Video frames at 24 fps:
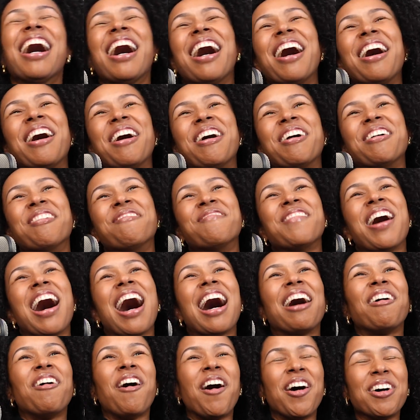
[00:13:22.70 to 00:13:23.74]

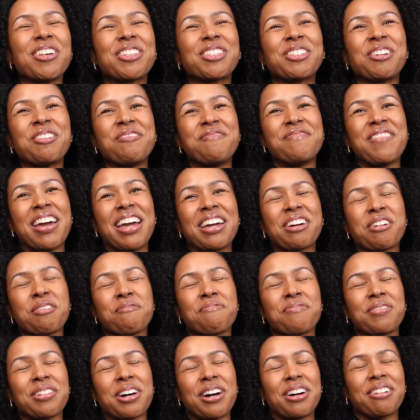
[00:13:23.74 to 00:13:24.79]
I'll also make a
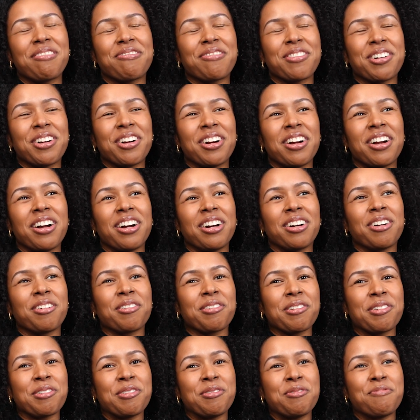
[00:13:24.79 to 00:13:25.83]
plug for a
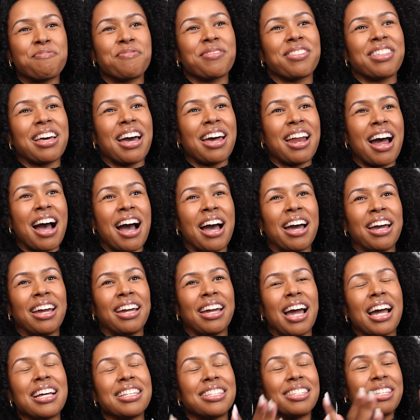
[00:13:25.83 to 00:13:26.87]
group that
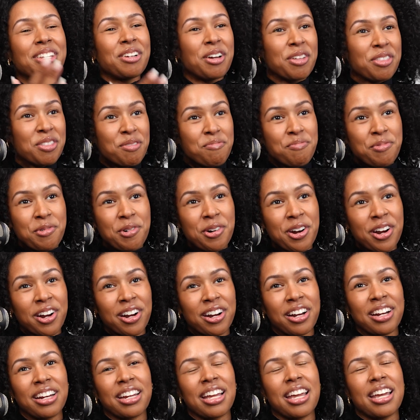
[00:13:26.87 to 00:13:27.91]
I sit on the
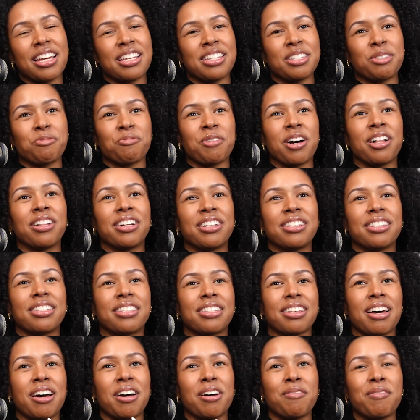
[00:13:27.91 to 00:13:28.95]
board, as well
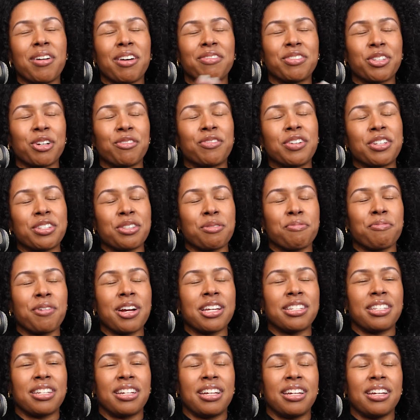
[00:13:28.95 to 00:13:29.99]
as have served as the
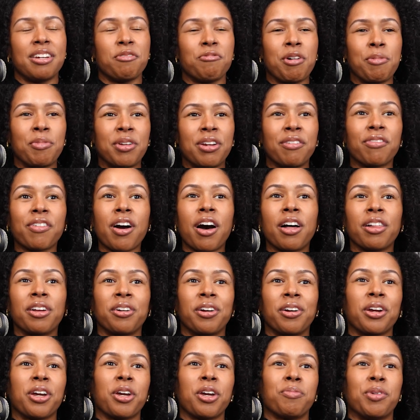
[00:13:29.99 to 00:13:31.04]
president, Women of
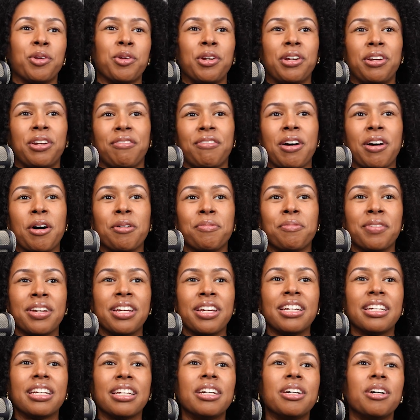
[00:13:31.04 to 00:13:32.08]
Color in Community
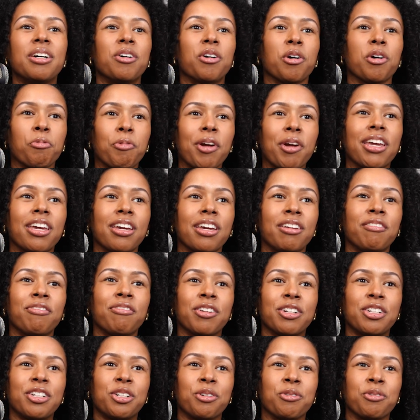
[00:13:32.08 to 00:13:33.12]
Development, or WICKED
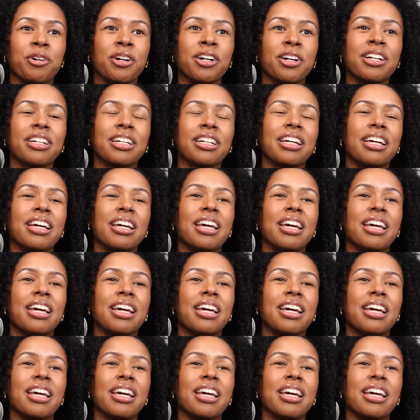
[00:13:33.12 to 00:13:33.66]
for short.